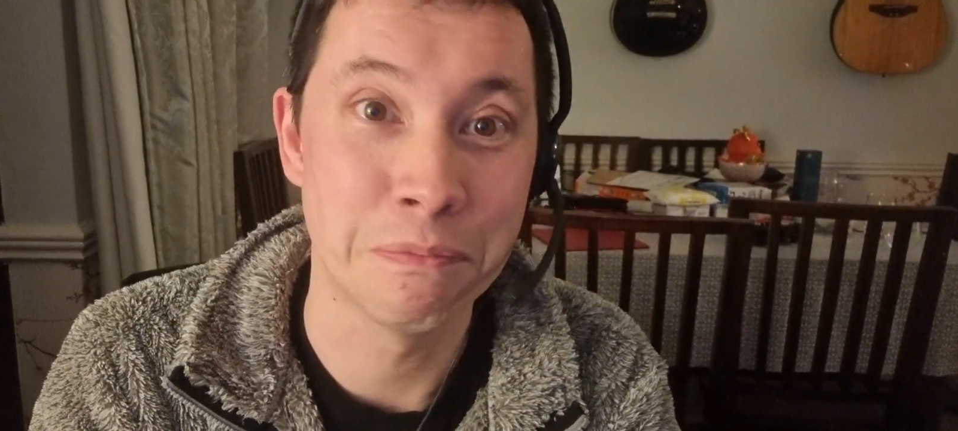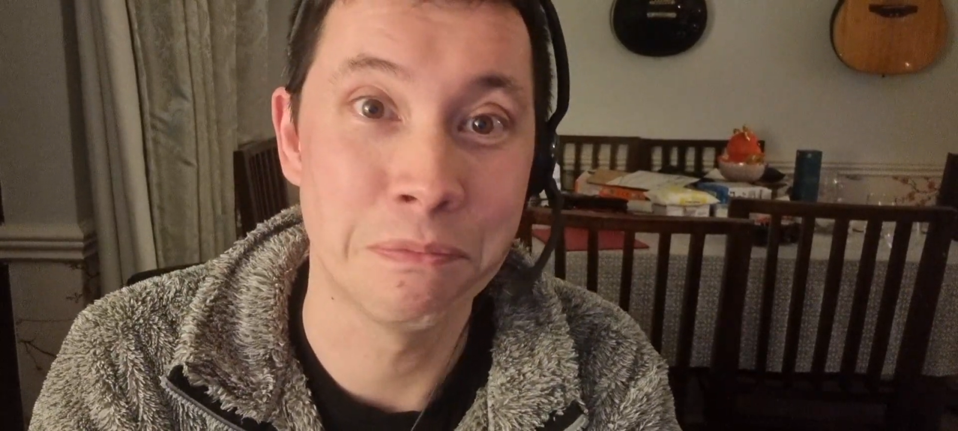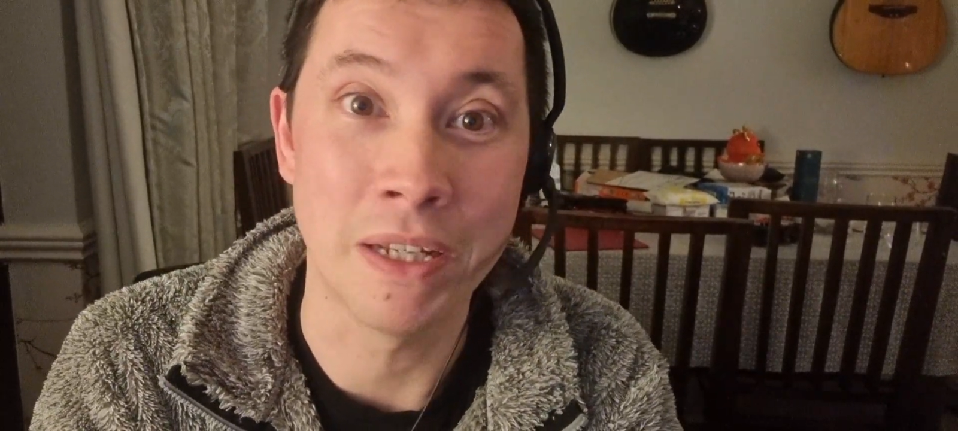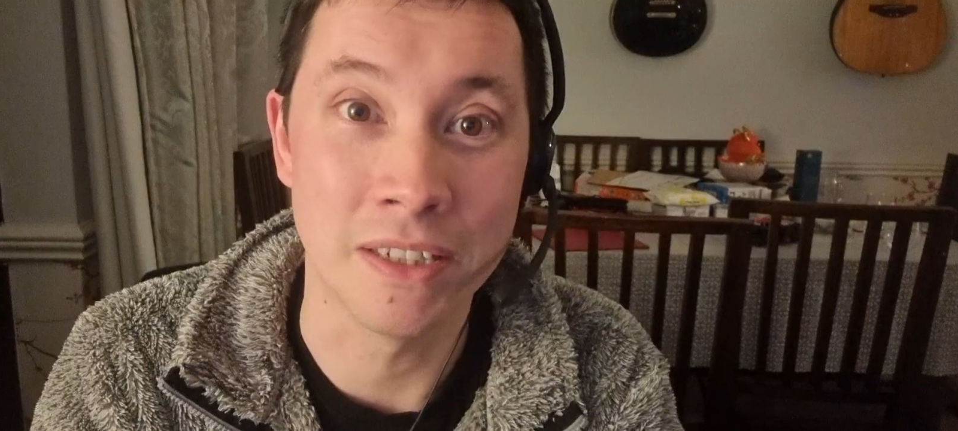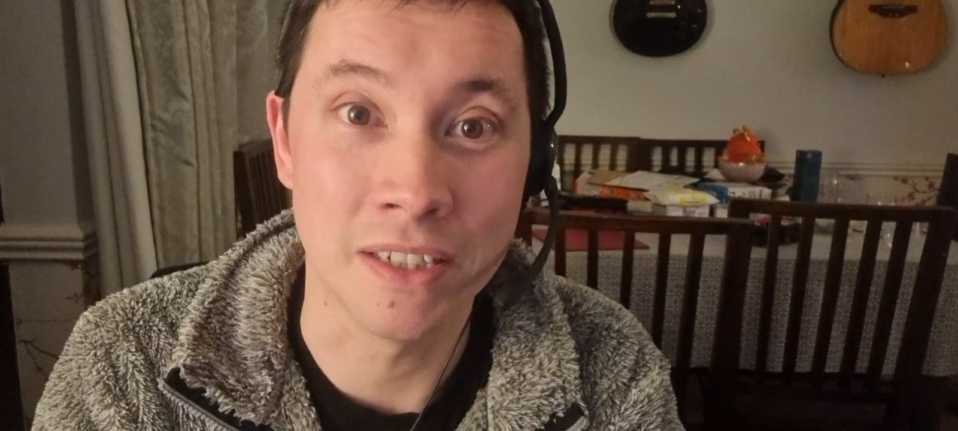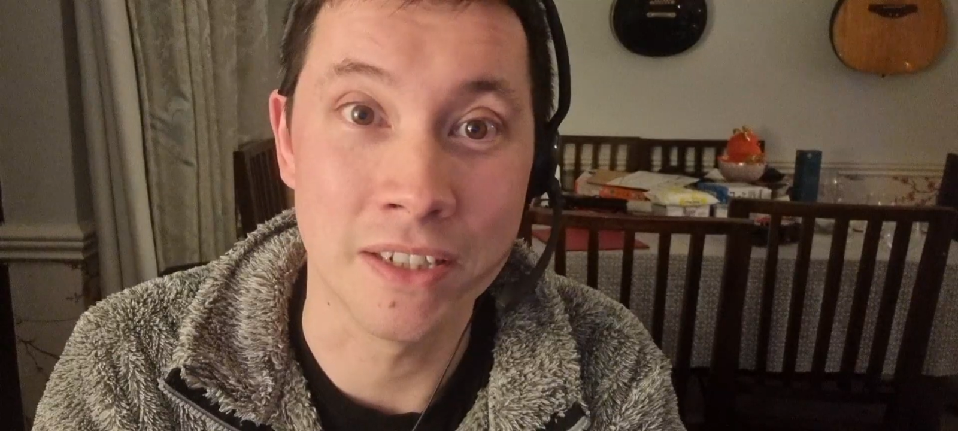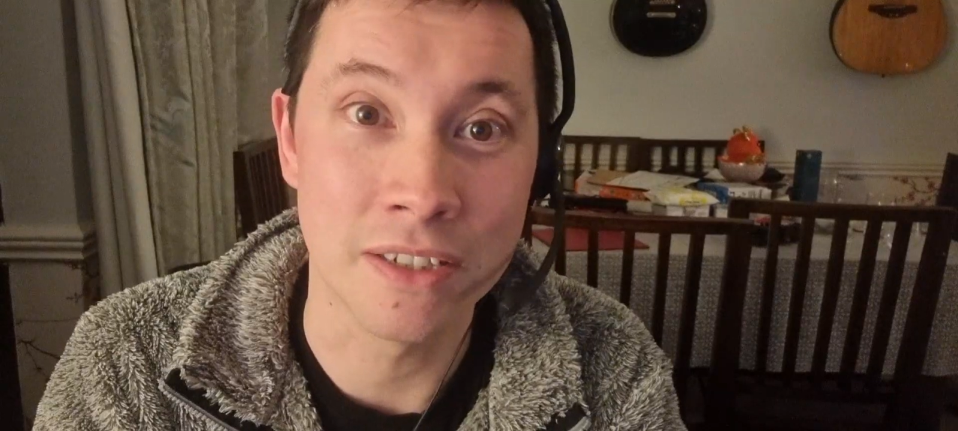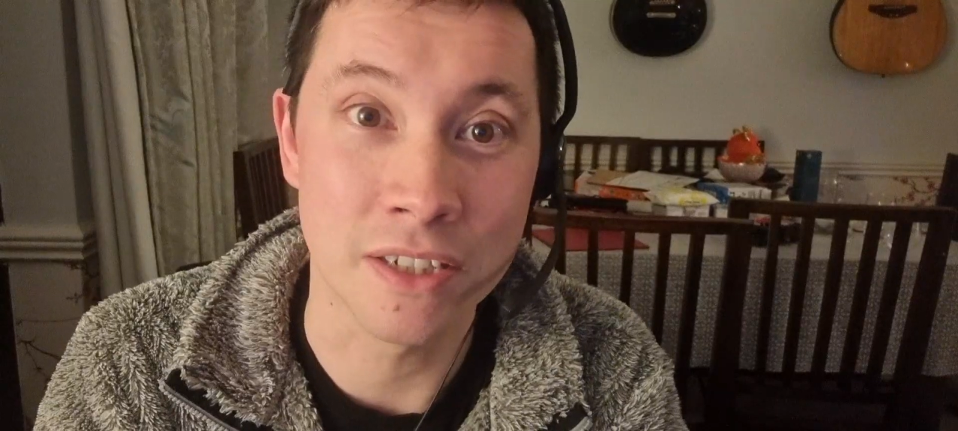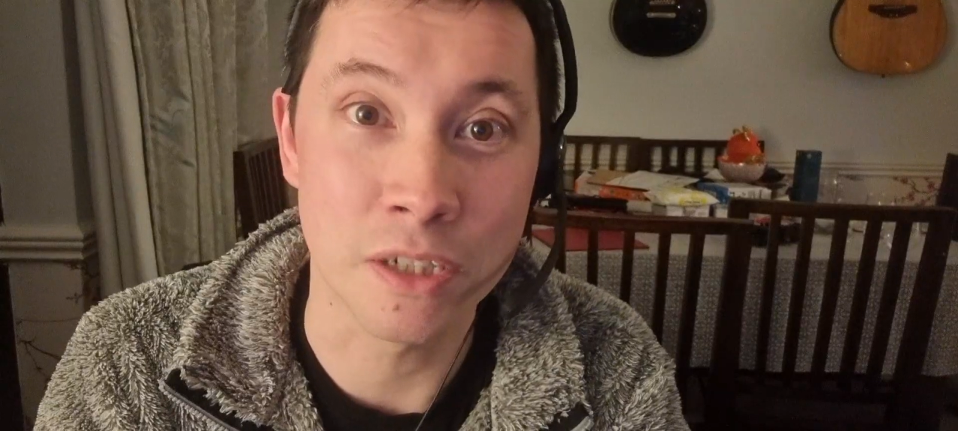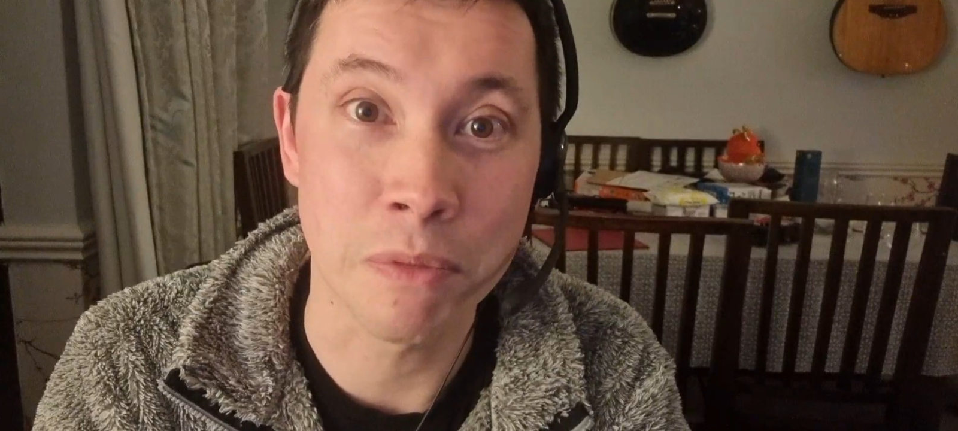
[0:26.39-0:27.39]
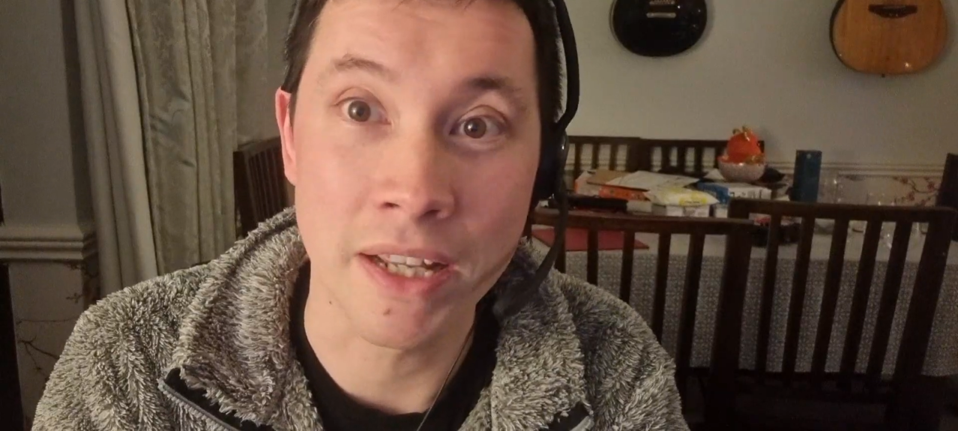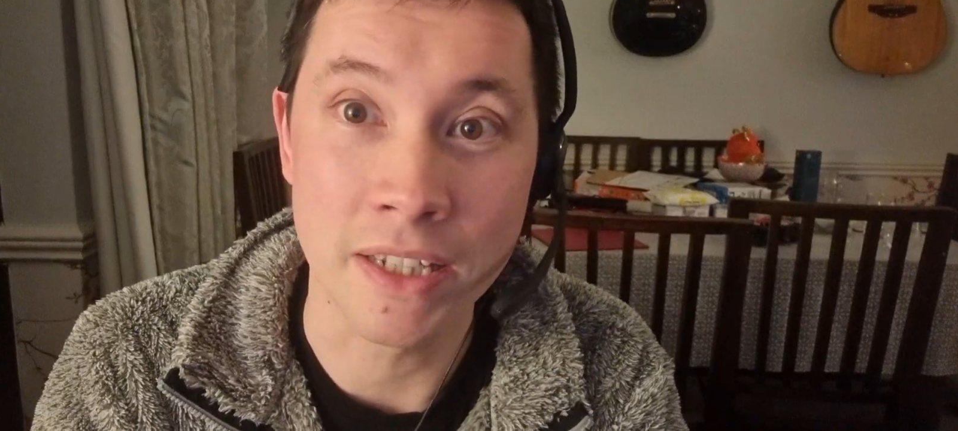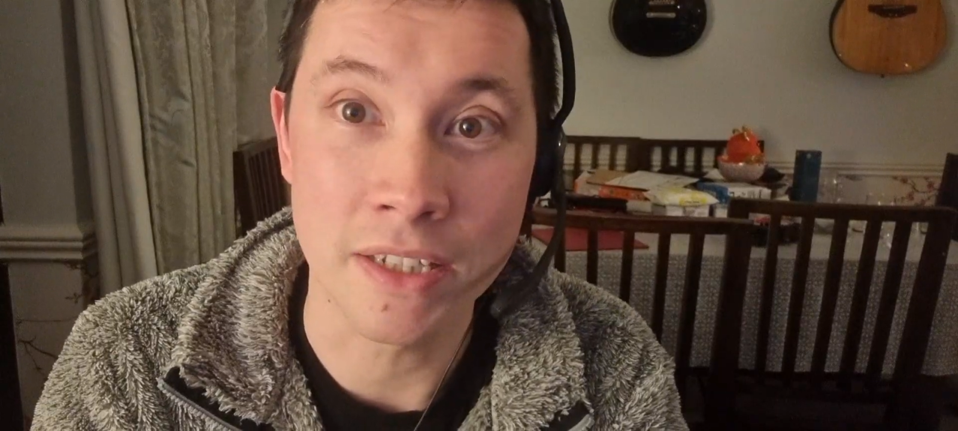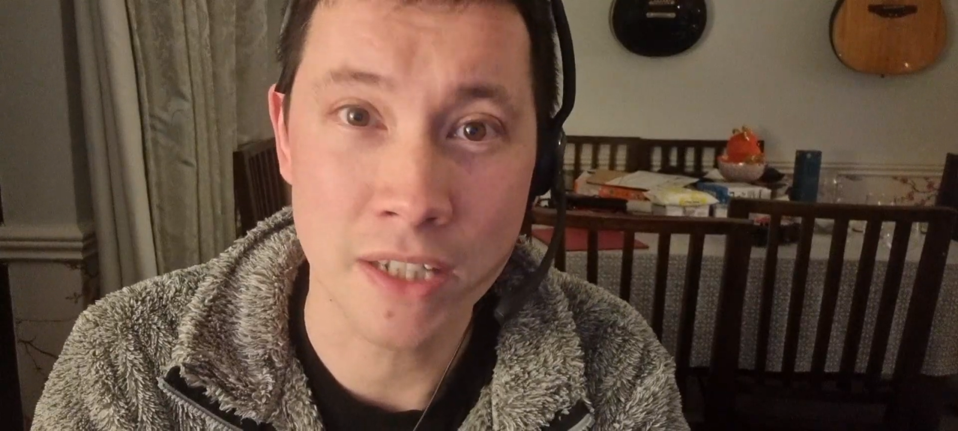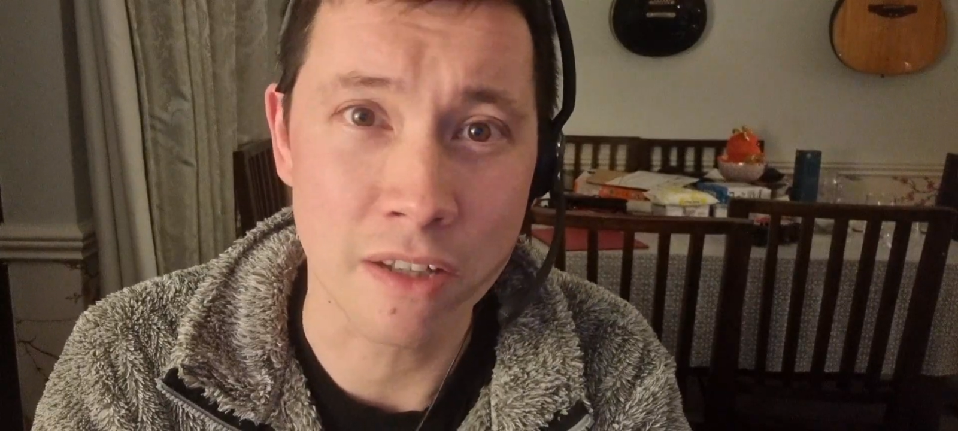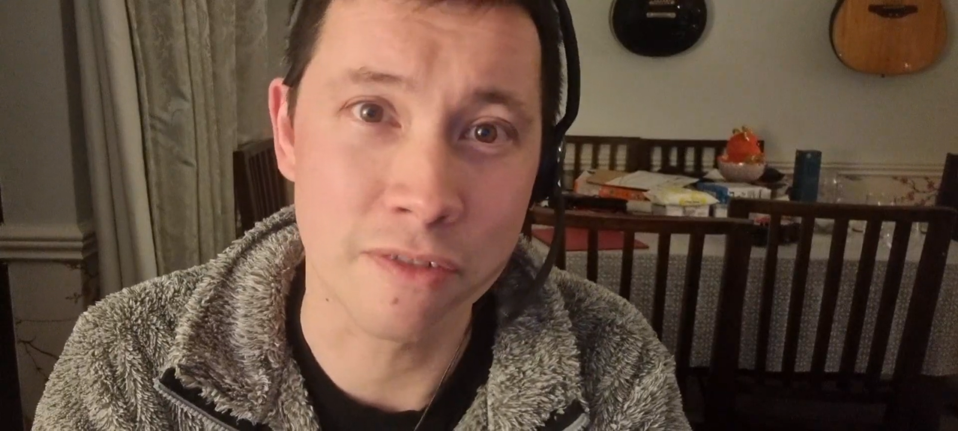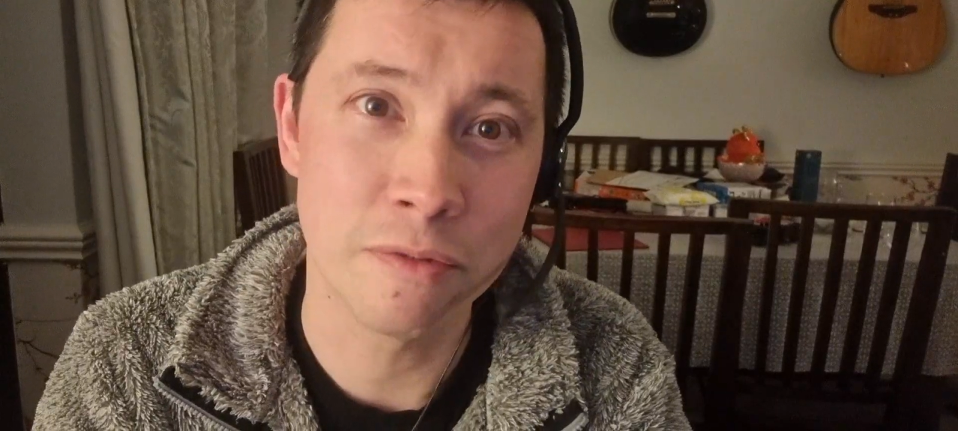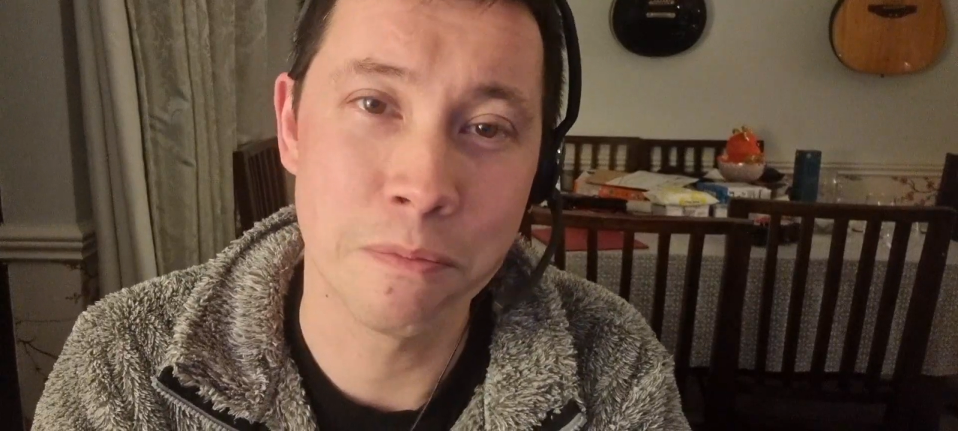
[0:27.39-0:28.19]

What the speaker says: basically just explain itself,